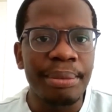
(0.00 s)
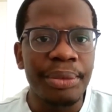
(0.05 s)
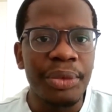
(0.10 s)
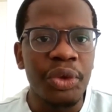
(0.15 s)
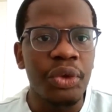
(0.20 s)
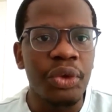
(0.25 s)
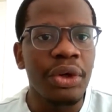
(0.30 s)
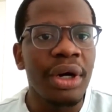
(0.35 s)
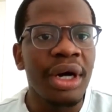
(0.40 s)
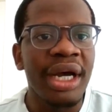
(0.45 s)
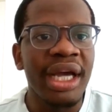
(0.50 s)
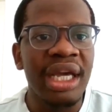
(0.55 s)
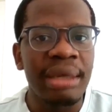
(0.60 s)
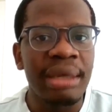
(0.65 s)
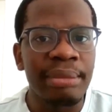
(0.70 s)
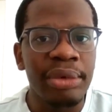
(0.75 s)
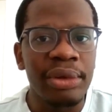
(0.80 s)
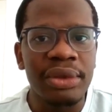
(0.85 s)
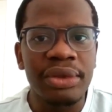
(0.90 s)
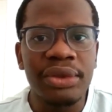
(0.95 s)
you are
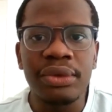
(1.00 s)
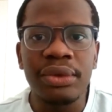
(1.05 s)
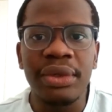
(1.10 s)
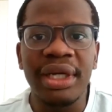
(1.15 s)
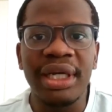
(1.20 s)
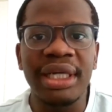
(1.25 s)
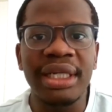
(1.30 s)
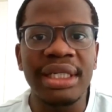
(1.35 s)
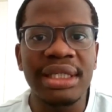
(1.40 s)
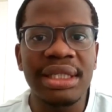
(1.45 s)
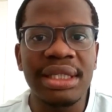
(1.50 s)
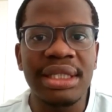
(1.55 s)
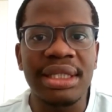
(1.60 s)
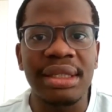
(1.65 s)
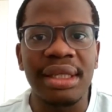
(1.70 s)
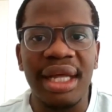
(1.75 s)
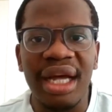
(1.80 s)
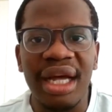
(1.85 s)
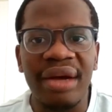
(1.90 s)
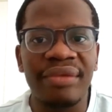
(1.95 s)
able to at least
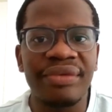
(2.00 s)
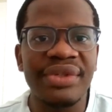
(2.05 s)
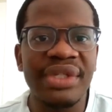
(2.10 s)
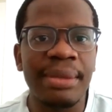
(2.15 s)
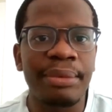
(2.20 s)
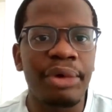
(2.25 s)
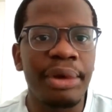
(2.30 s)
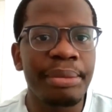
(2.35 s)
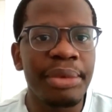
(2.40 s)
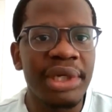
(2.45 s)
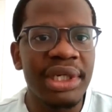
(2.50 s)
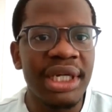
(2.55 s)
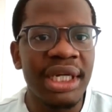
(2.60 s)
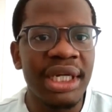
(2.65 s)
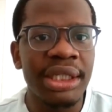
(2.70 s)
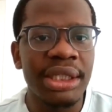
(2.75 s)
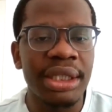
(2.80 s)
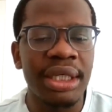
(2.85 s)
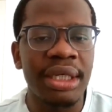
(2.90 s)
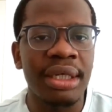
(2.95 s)
still have some
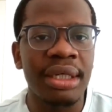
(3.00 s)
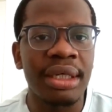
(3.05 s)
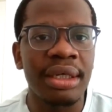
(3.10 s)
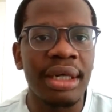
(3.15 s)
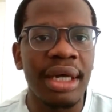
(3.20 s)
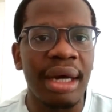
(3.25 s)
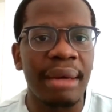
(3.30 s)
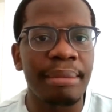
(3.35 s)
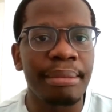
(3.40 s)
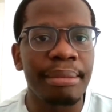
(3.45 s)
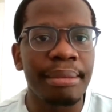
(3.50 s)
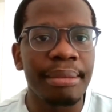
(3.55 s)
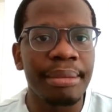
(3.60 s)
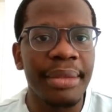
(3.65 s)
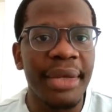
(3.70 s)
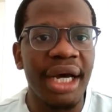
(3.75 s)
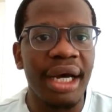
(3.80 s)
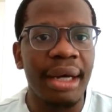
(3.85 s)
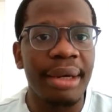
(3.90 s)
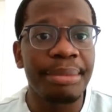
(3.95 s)
reputation
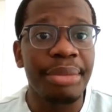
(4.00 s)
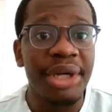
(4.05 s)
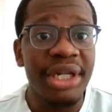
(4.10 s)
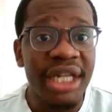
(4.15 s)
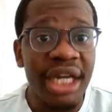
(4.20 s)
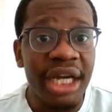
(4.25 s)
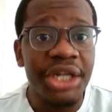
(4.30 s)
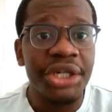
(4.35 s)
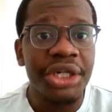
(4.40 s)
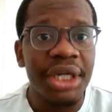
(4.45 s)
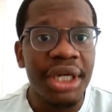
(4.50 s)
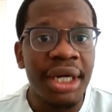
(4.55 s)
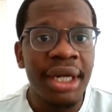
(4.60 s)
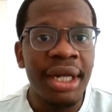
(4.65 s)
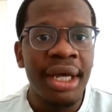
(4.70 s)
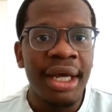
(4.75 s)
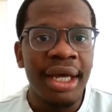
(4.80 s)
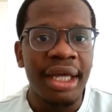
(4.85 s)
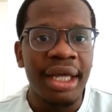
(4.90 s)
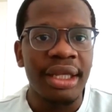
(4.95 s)
protection
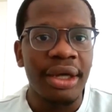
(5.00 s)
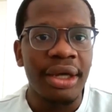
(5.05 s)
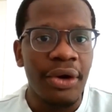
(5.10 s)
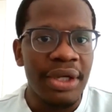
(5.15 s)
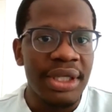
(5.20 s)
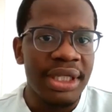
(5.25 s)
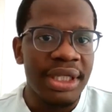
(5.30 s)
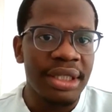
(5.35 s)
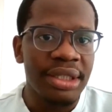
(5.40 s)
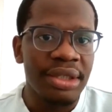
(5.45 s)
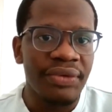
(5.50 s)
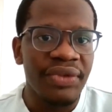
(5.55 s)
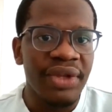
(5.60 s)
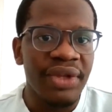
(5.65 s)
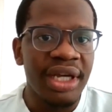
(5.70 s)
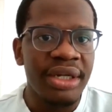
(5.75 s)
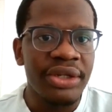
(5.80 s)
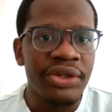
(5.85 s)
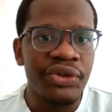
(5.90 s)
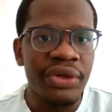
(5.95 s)
in the context of the
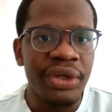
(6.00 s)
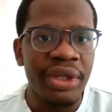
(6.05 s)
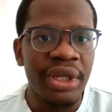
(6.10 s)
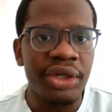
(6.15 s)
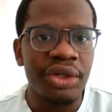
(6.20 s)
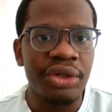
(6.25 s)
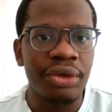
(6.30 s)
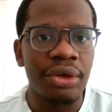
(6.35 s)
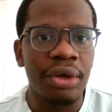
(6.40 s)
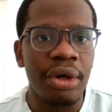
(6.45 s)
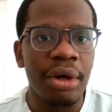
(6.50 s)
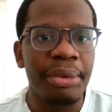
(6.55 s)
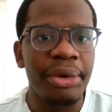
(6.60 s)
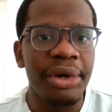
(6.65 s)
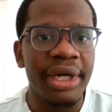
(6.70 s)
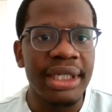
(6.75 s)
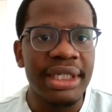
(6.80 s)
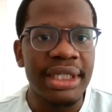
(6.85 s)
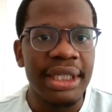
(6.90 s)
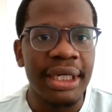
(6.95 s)
industry that you're
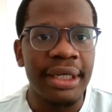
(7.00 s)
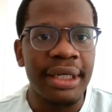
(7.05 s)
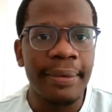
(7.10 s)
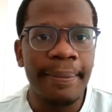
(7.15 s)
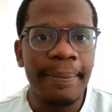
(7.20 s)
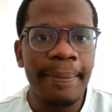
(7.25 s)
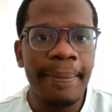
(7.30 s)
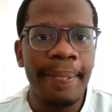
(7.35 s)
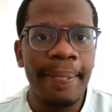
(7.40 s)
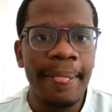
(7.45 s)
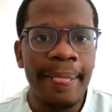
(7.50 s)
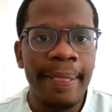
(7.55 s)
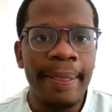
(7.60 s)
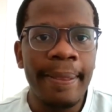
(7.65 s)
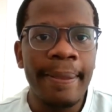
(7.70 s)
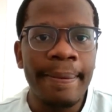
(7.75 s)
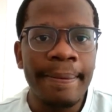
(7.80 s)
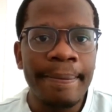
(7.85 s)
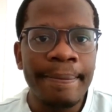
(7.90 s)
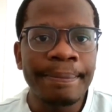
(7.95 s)
operating
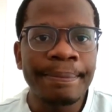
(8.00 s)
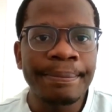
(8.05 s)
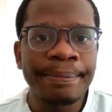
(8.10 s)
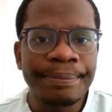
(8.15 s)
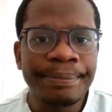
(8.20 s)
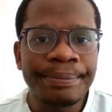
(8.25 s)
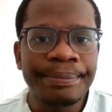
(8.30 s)
in.